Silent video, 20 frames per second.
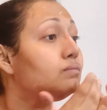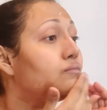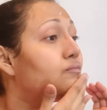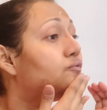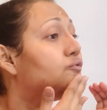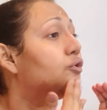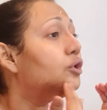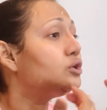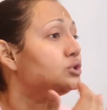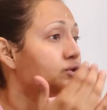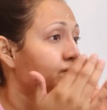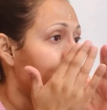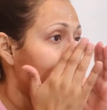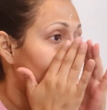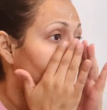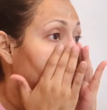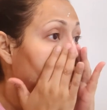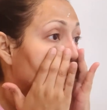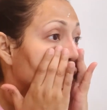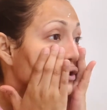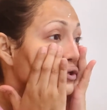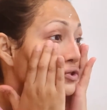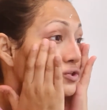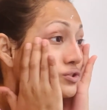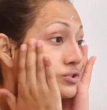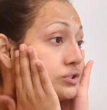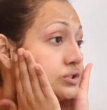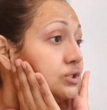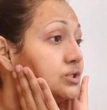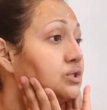Lots of
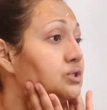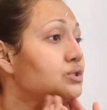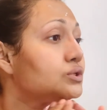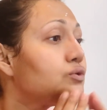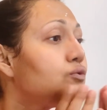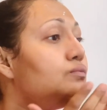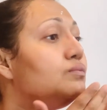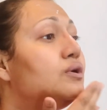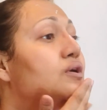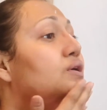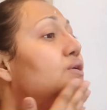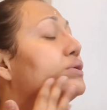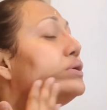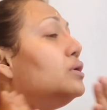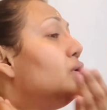influencers who make